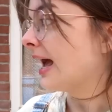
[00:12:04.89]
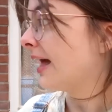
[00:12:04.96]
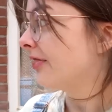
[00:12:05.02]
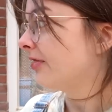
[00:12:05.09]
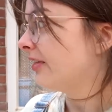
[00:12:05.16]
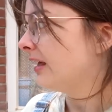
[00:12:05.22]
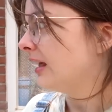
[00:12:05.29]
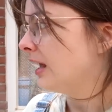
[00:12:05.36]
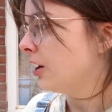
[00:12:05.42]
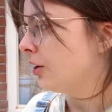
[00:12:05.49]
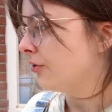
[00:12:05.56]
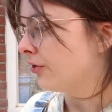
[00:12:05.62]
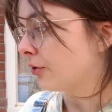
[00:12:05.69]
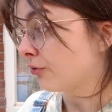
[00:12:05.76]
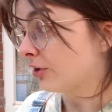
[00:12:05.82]
and
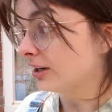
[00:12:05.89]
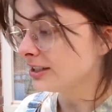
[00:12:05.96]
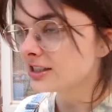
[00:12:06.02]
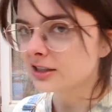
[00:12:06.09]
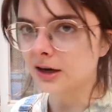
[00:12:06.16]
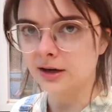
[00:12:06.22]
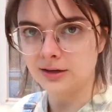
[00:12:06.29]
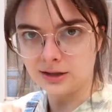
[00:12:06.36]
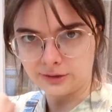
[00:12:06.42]
the right side,